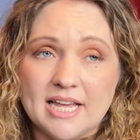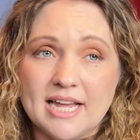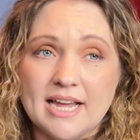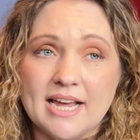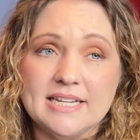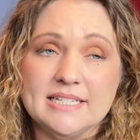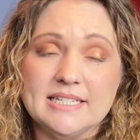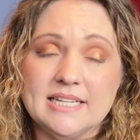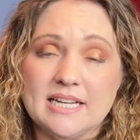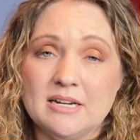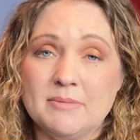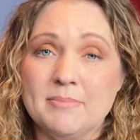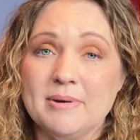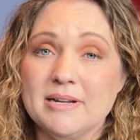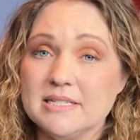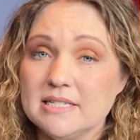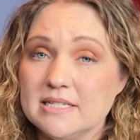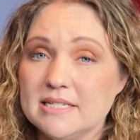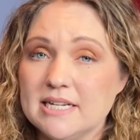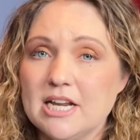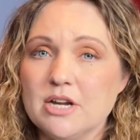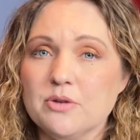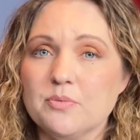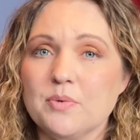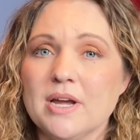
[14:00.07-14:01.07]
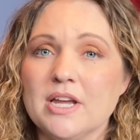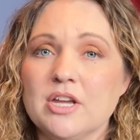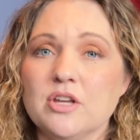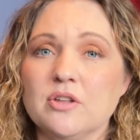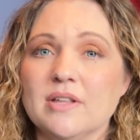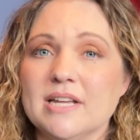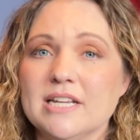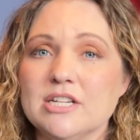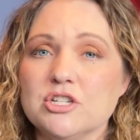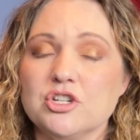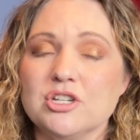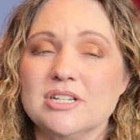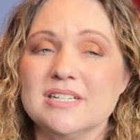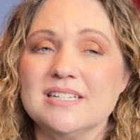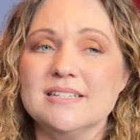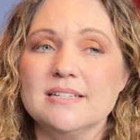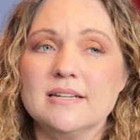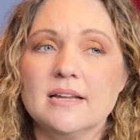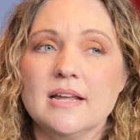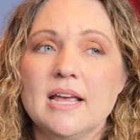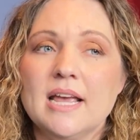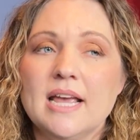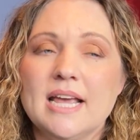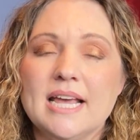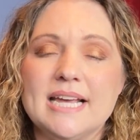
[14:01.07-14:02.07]
I said about state regulations.
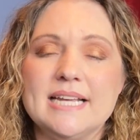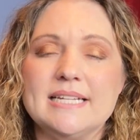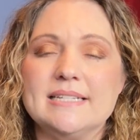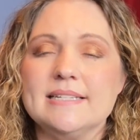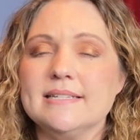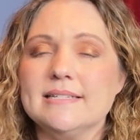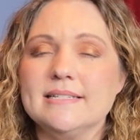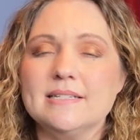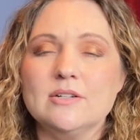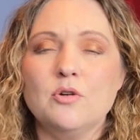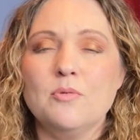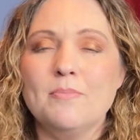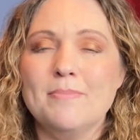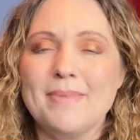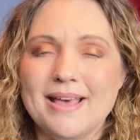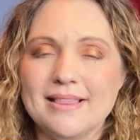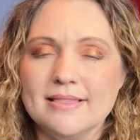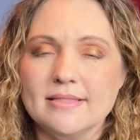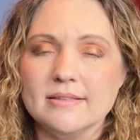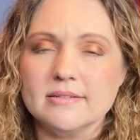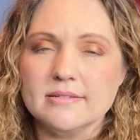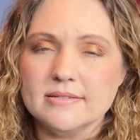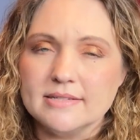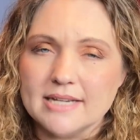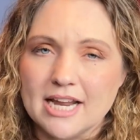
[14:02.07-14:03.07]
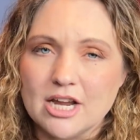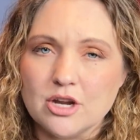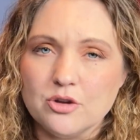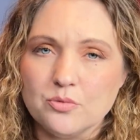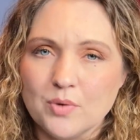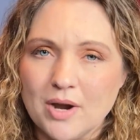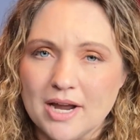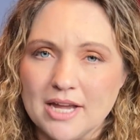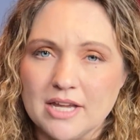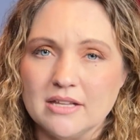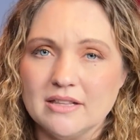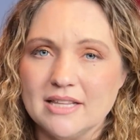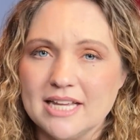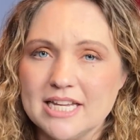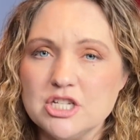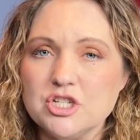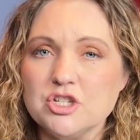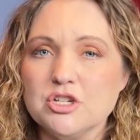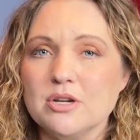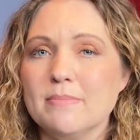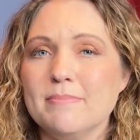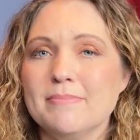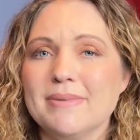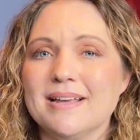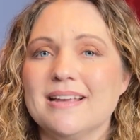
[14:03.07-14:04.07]
He still met the state
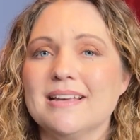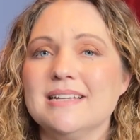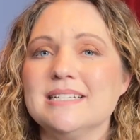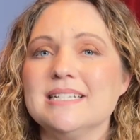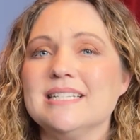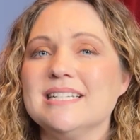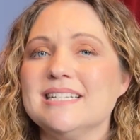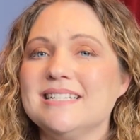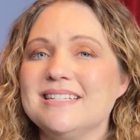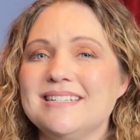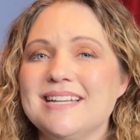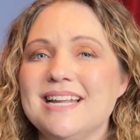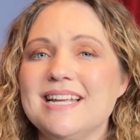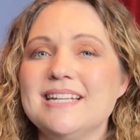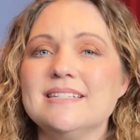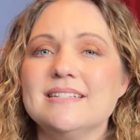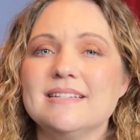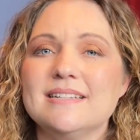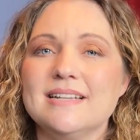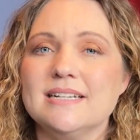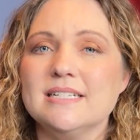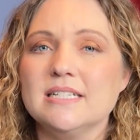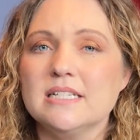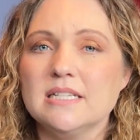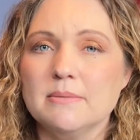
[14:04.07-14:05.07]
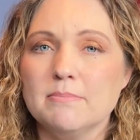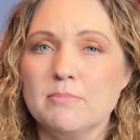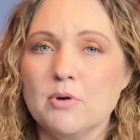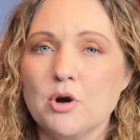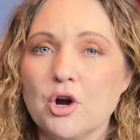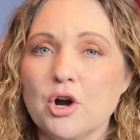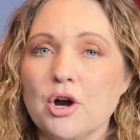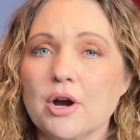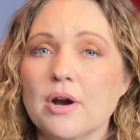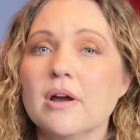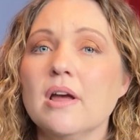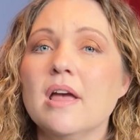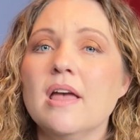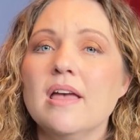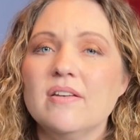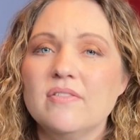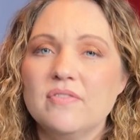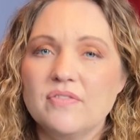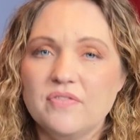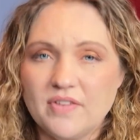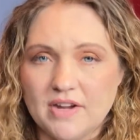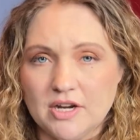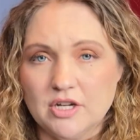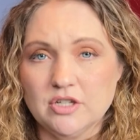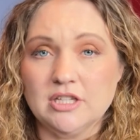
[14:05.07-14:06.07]
regulation because the state sets the bar
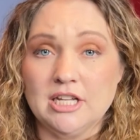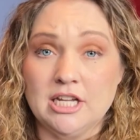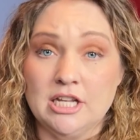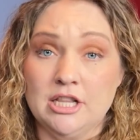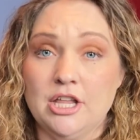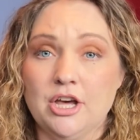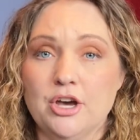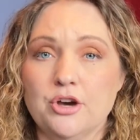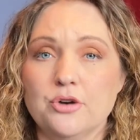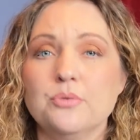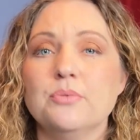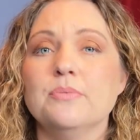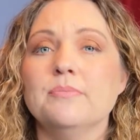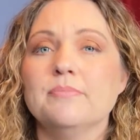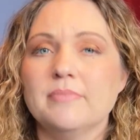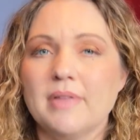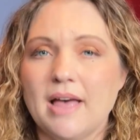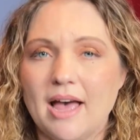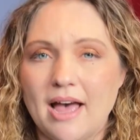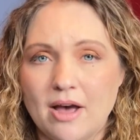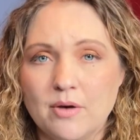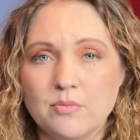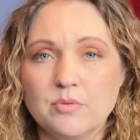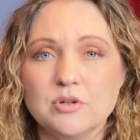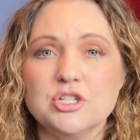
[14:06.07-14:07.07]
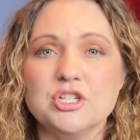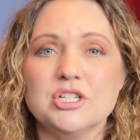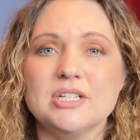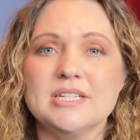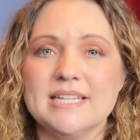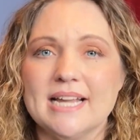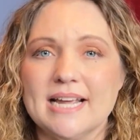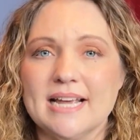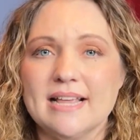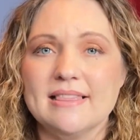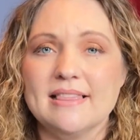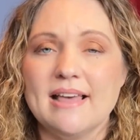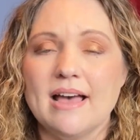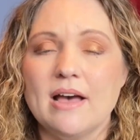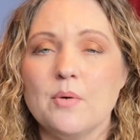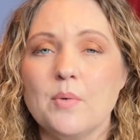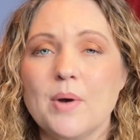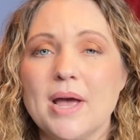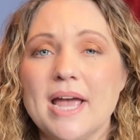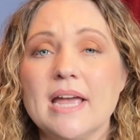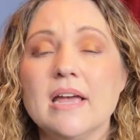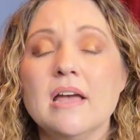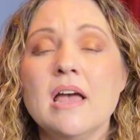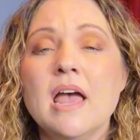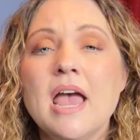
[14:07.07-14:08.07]
fairly low. I will just say it that
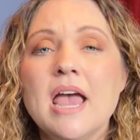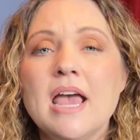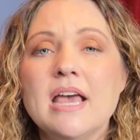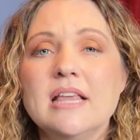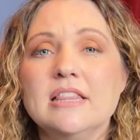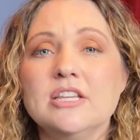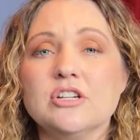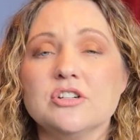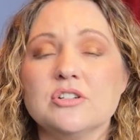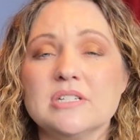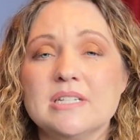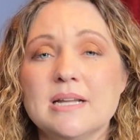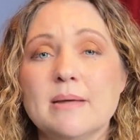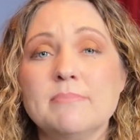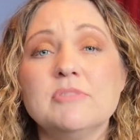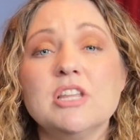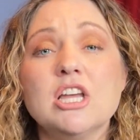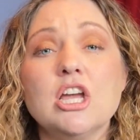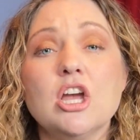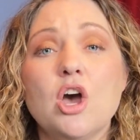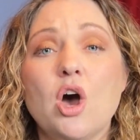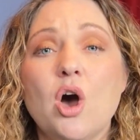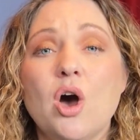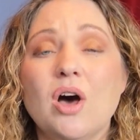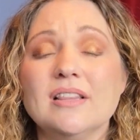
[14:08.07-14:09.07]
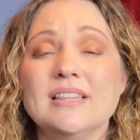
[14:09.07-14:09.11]
way. There's something called the